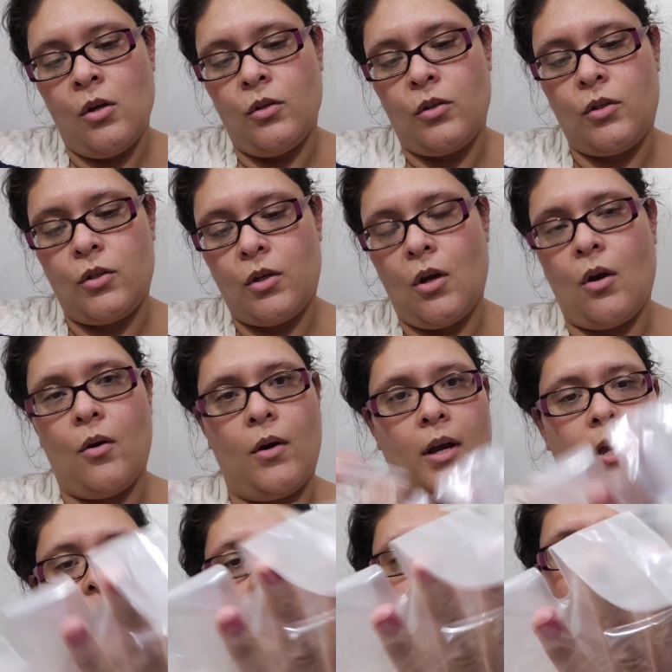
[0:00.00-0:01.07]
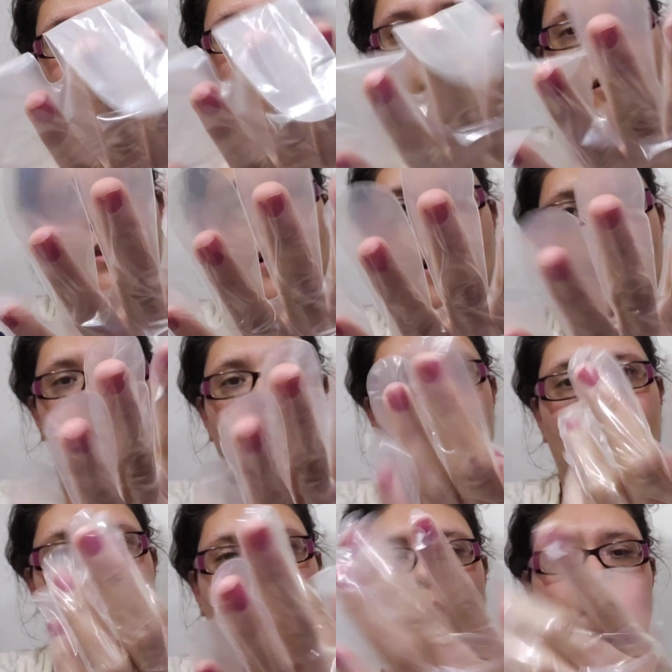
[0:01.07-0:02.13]
So now that I
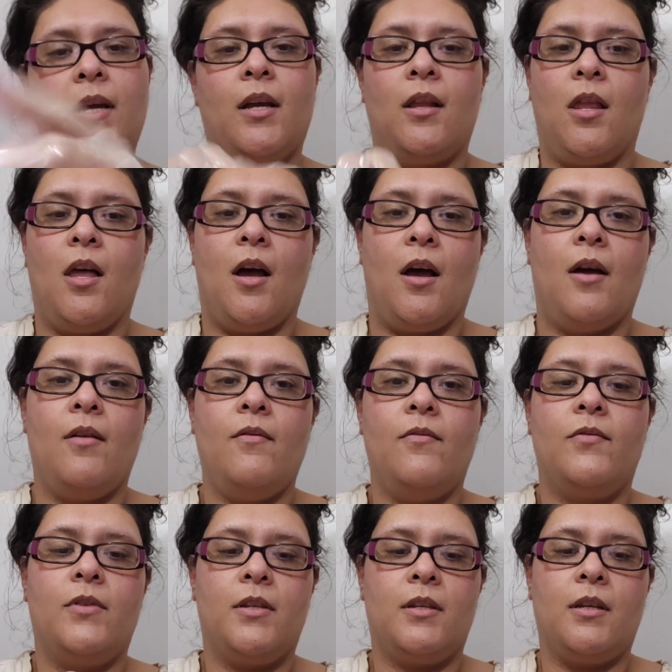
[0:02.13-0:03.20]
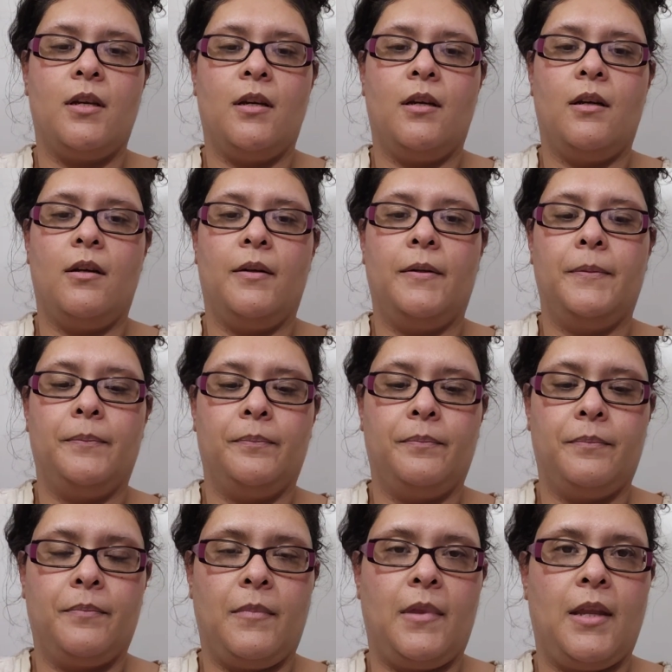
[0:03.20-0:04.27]
put my gloves
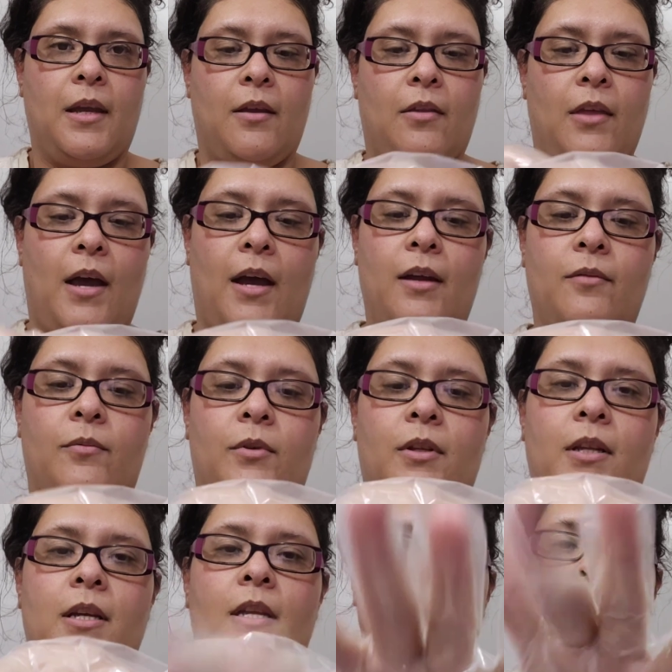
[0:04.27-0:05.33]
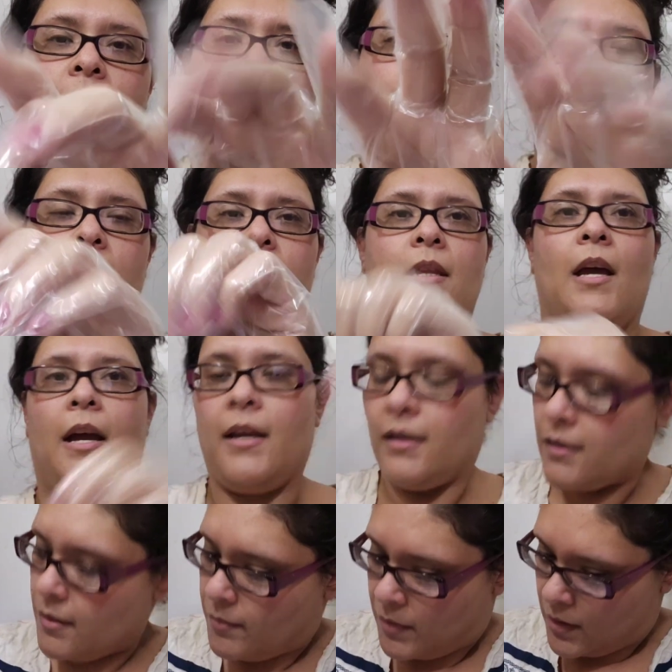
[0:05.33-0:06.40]
like that, really
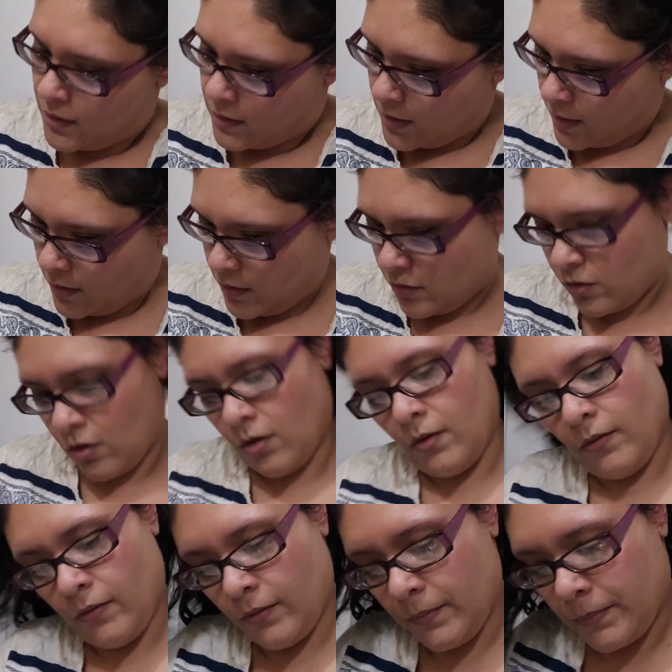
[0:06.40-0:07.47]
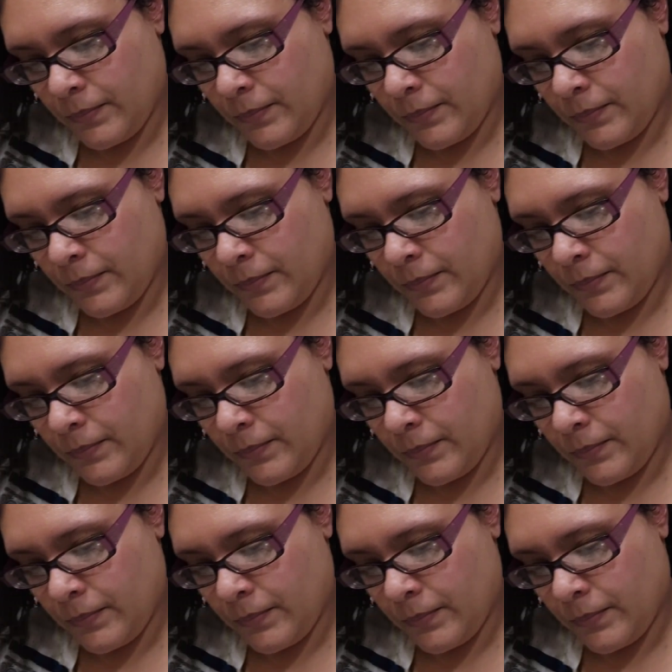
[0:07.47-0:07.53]
nice, I'm going to take this off.